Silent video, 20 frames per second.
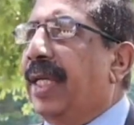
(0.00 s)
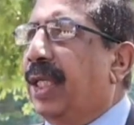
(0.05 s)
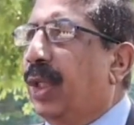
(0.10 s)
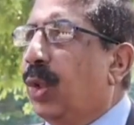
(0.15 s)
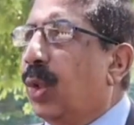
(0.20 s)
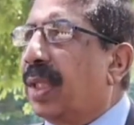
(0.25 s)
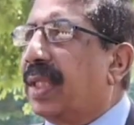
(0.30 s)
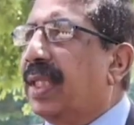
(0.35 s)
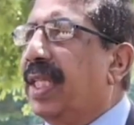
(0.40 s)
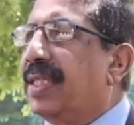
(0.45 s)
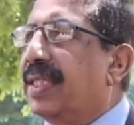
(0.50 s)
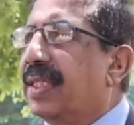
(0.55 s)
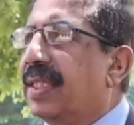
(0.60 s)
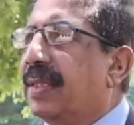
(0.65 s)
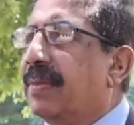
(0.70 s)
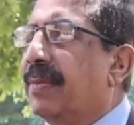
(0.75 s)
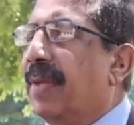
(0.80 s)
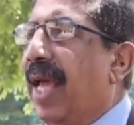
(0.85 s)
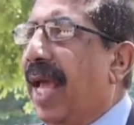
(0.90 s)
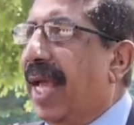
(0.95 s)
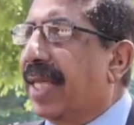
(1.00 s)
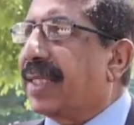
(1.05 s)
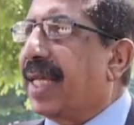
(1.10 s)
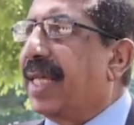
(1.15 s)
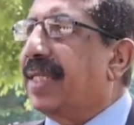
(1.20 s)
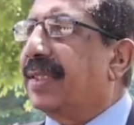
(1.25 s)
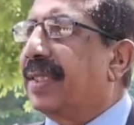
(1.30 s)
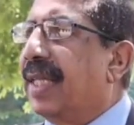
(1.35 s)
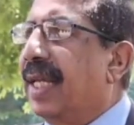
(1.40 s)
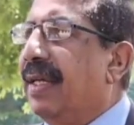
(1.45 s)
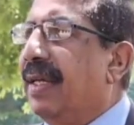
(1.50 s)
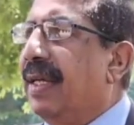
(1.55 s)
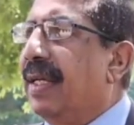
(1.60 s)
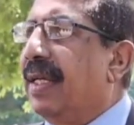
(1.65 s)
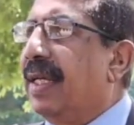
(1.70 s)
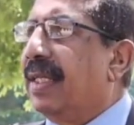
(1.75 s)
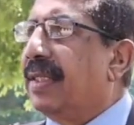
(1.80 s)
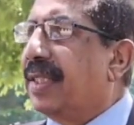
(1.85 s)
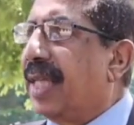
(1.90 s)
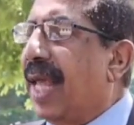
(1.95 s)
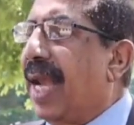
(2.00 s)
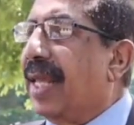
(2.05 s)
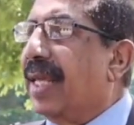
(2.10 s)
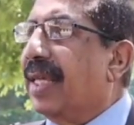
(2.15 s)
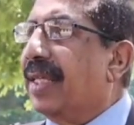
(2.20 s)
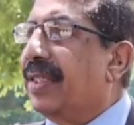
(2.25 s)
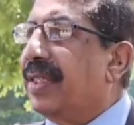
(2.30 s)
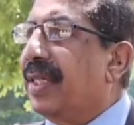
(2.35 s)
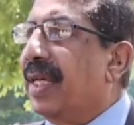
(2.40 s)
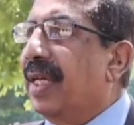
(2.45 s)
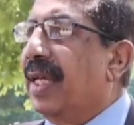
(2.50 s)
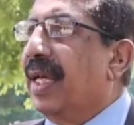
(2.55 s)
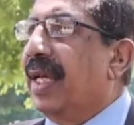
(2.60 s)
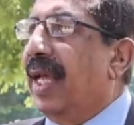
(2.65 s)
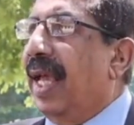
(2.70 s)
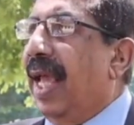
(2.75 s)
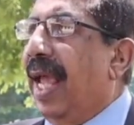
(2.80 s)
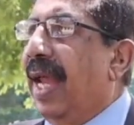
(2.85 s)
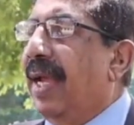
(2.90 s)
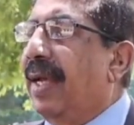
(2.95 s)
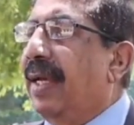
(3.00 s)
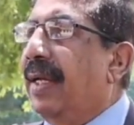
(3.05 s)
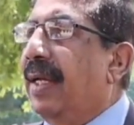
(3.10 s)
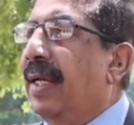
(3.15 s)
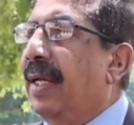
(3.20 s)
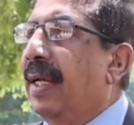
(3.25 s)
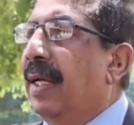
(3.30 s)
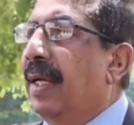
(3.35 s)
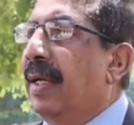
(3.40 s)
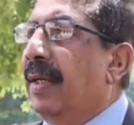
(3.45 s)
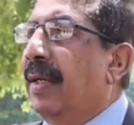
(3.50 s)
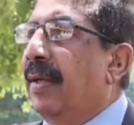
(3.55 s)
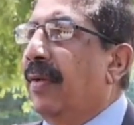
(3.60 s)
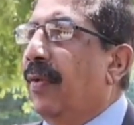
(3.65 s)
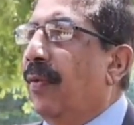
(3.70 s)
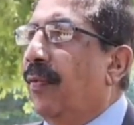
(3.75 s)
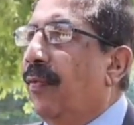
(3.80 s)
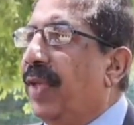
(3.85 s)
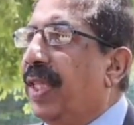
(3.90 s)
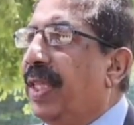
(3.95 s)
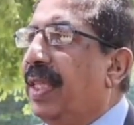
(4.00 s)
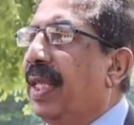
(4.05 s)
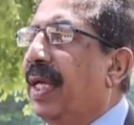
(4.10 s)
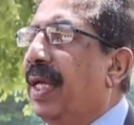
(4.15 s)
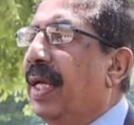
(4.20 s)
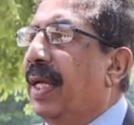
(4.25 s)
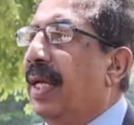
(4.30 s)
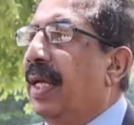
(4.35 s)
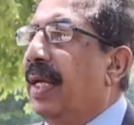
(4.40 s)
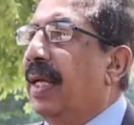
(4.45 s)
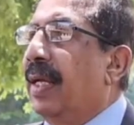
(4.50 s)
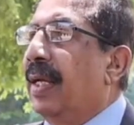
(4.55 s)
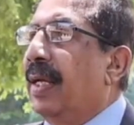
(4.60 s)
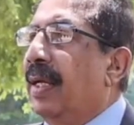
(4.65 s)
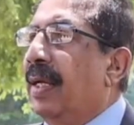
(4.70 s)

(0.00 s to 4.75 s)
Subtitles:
I took this, as I said, a challenge, and with the